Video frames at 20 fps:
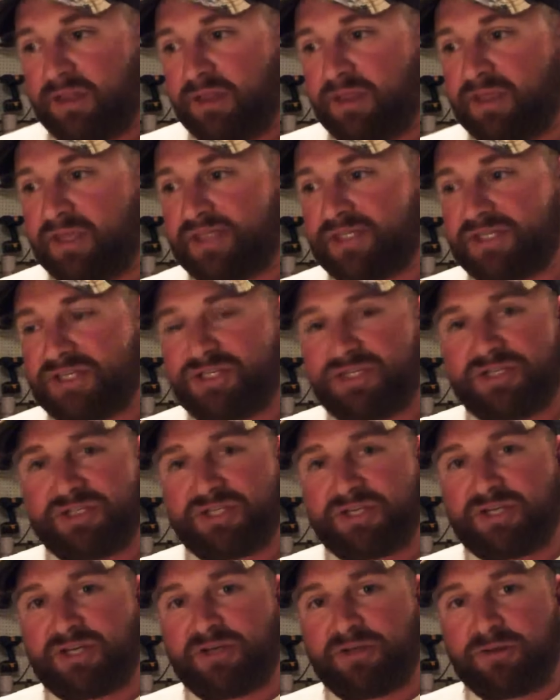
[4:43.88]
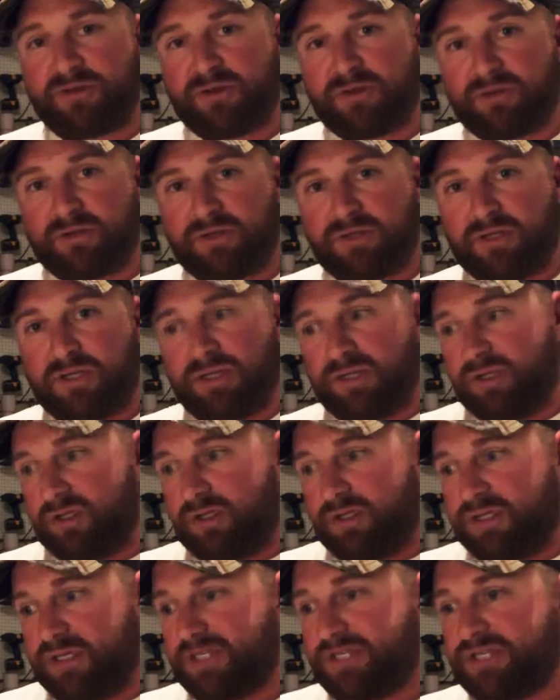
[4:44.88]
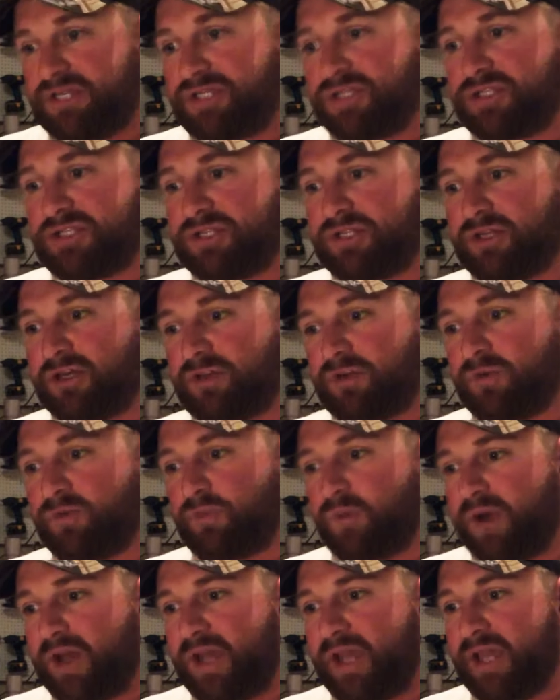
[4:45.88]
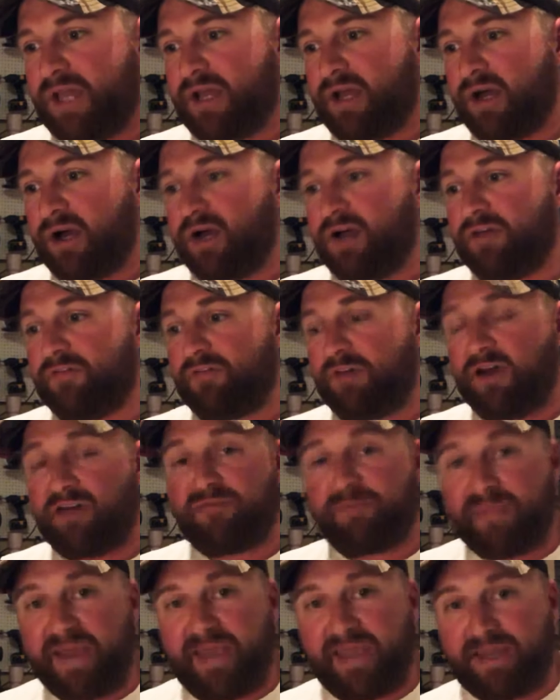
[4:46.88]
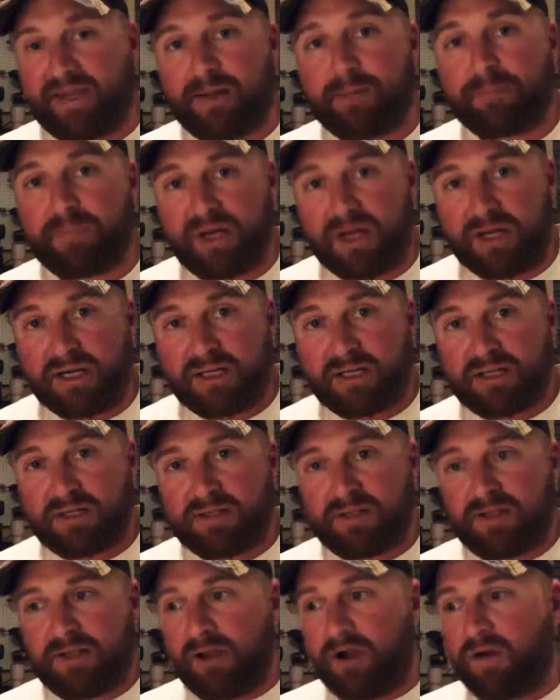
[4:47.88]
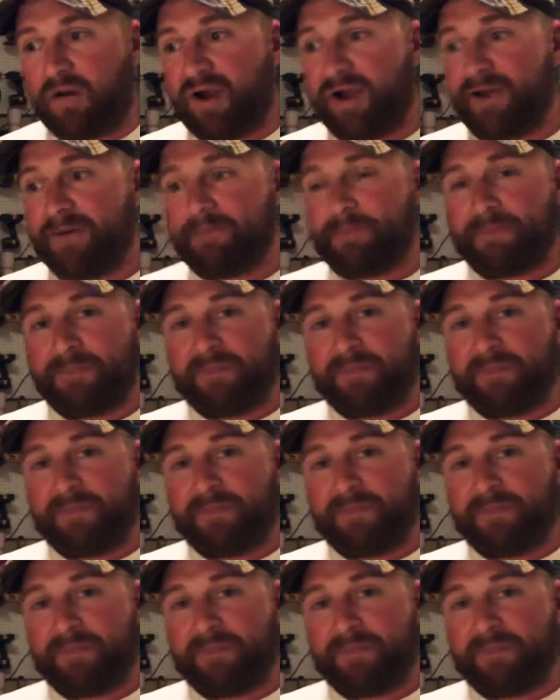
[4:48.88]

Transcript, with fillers: This is just another, this is just another way of, of making a buck, all right?